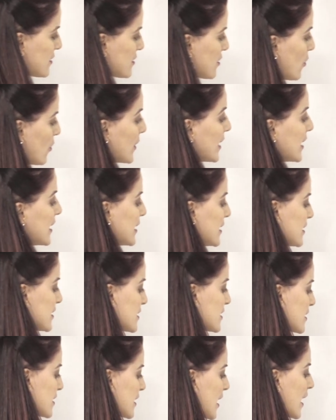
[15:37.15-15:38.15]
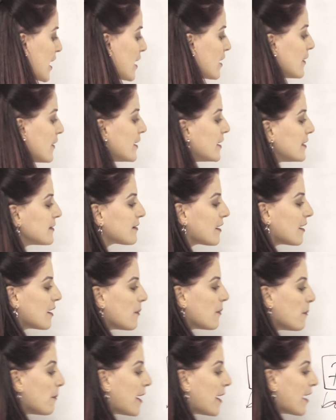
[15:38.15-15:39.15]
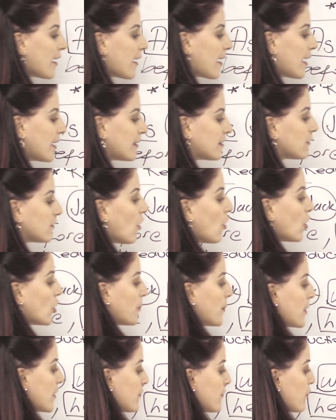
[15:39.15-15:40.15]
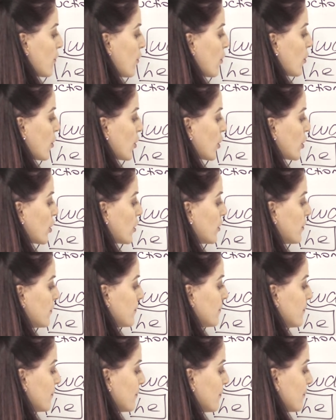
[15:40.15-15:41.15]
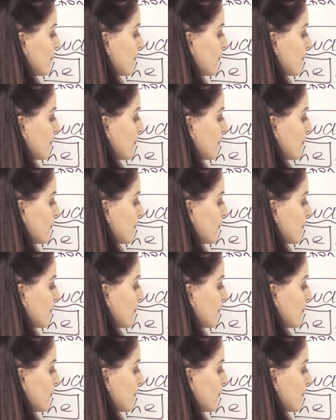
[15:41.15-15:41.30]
So scared by a dog before,